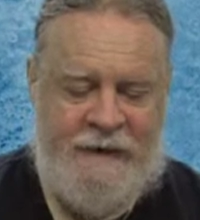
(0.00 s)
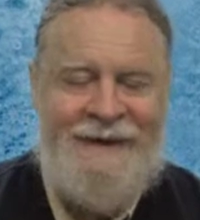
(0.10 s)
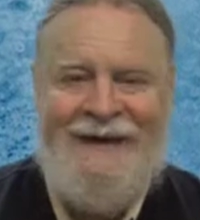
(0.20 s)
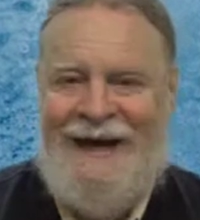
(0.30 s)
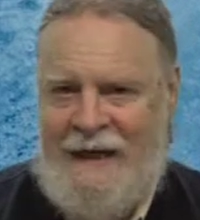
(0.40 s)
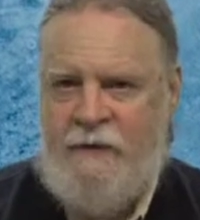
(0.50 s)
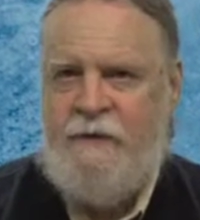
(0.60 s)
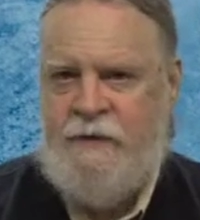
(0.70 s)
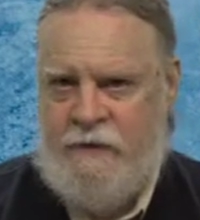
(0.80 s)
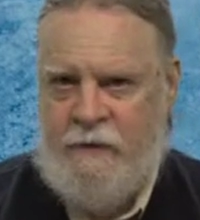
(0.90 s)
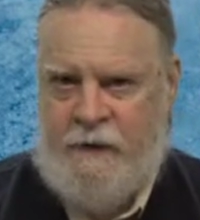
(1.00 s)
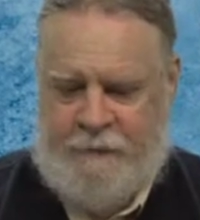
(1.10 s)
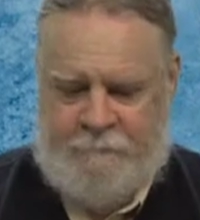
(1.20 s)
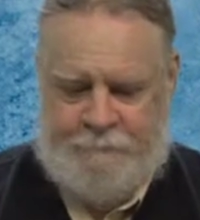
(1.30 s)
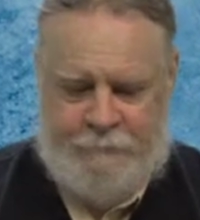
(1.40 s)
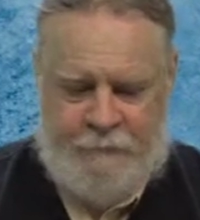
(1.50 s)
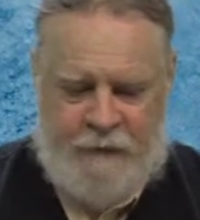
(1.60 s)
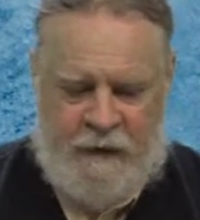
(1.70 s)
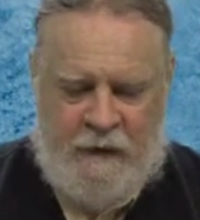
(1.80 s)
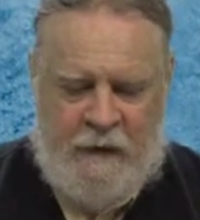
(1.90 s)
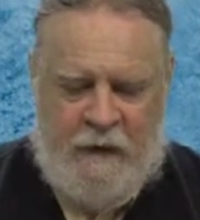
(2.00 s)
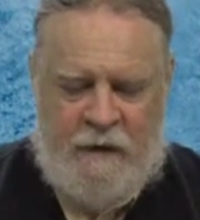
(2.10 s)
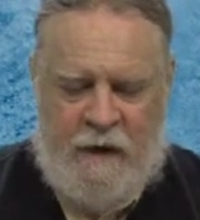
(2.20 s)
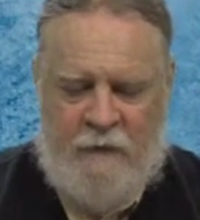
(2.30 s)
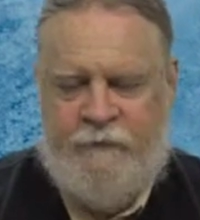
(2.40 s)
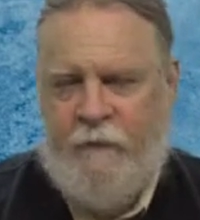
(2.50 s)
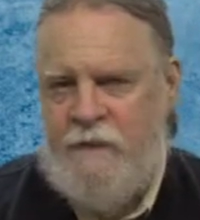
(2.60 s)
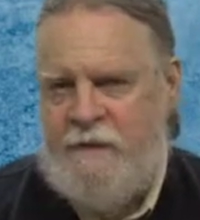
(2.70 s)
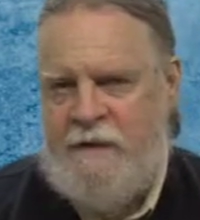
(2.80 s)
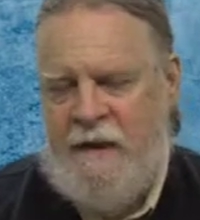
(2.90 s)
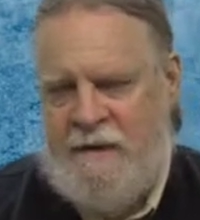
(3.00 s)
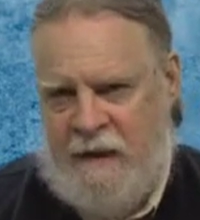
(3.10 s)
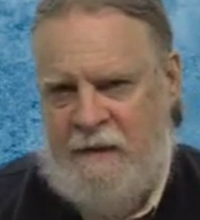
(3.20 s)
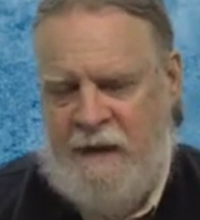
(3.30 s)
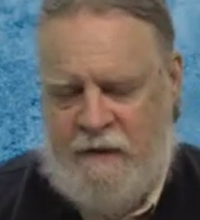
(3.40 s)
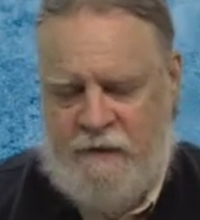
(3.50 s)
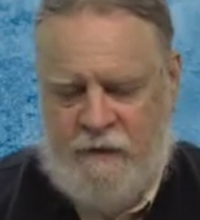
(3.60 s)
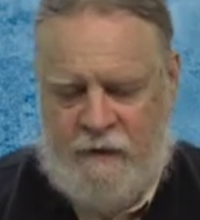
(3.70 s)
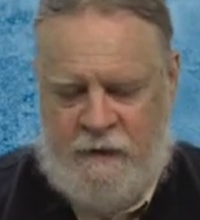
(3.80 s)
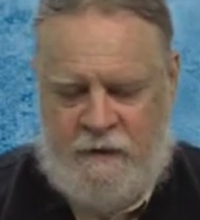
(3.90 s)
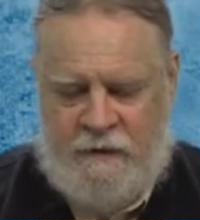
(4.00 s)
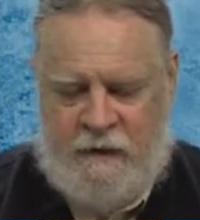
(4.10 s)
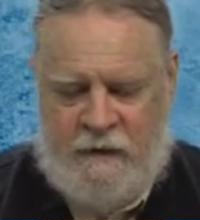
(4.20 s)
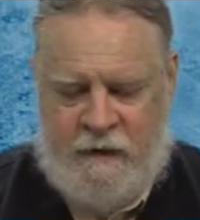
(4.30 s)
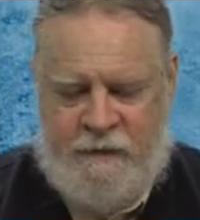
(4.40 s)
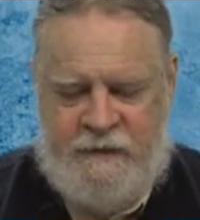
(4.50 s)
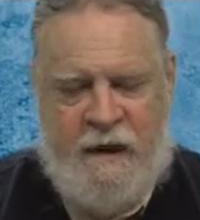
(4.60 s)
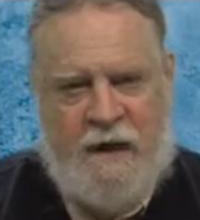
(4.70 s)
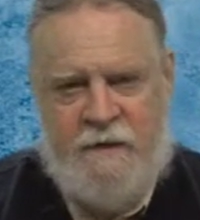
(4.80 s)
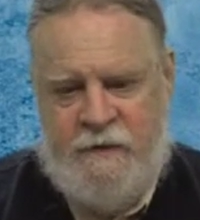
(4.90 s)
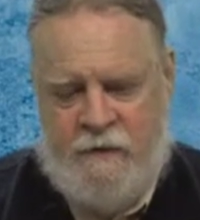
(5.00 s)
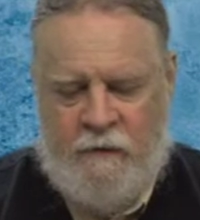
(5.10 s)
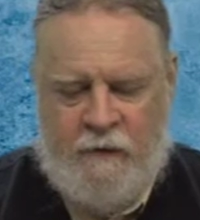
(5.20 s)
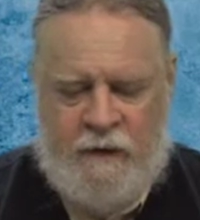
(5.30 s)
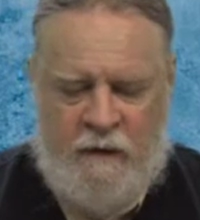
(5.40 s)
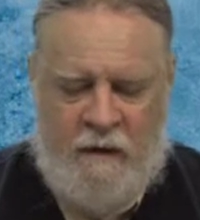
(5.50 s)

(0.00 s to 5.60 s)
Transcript: in the Eighth Circuit, now, four states in that circuit, uh, besides Missouri,